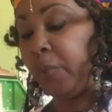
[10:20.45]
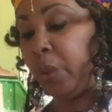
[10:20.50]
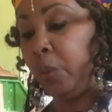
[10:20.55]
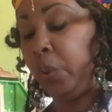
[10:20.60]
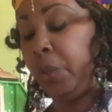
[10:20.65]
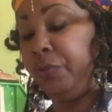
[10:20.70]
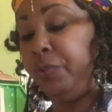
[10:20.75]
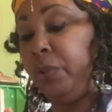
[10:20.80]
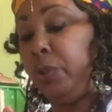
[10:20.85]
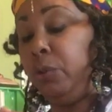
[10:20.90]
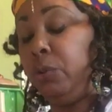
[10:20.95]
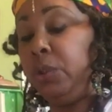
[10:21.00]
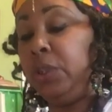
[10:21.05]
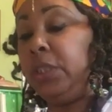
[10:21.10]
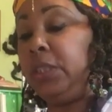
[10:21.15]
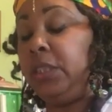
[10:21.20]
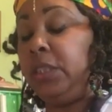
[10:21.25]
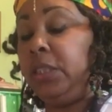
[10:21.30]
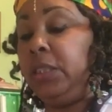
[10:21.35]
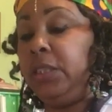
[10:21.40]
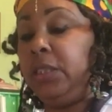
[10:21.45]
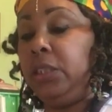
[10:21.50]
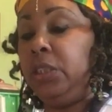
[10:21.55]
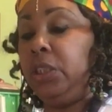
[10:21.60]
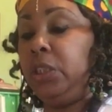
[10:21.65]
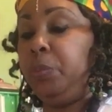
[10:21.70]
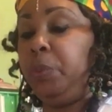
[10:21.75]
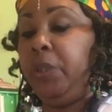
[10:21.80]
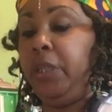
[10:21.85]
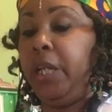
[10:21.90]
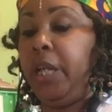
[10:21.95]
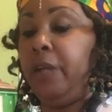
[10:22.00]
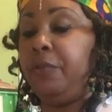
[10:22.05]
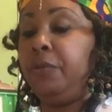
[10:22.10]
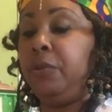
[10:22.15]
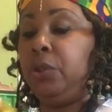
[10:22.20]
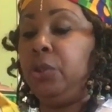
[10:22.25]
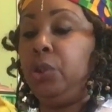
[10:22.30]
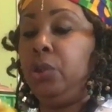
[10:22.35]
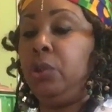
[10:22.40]
Or if you use a scissor, just be careful
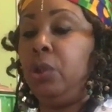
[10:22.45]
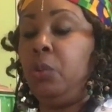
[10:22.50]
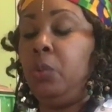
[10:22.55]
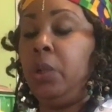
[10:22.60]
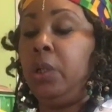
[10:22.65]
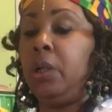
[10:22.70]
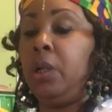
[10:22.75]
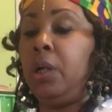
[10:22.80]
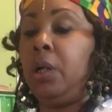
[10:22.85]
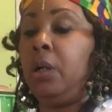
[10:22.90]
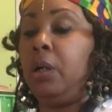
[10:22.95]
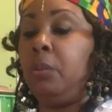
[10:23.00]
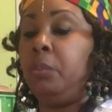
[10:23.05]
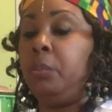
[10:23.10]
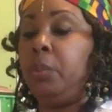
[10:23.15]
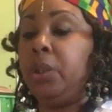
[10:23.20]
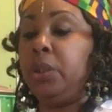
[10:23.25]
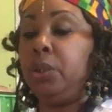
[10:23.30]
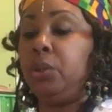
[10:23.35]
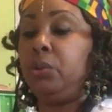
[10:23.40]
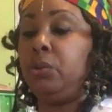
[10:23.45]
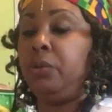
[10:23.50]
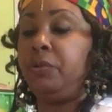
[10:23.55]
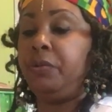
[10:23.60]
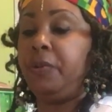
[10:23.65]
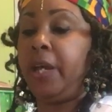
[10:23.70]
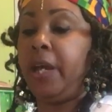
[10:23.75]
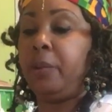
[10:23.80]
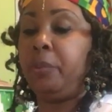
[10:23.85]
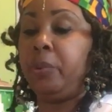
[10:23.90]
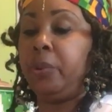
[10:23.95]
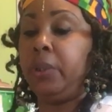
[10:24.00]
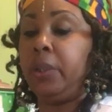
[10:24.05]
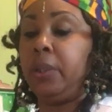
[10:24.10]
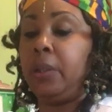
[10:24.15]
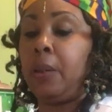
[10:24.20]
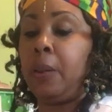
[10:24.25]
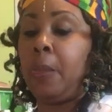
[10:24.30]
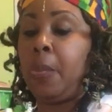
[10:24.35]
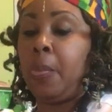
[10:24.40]
because you don't want to bust through the fabric.
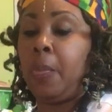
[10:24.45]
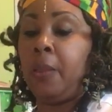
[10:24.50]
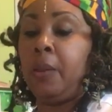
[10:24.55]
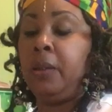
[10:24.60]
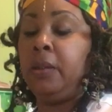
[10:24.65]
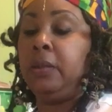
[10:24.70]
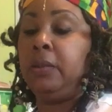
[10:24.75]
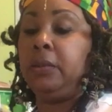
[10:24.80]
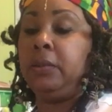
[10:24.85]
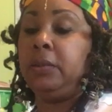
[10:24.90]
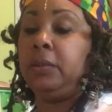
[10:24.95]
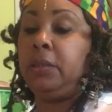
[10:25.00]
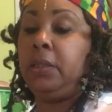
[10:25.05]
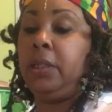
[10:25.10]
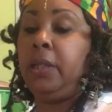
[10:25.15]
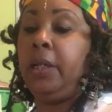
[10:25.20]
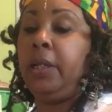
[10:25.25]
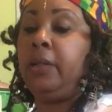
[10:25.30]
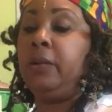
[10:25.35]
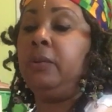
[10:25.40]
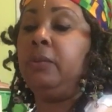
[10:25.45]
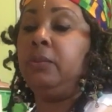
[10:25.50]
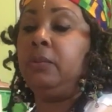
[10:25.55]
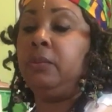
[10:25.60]
See there?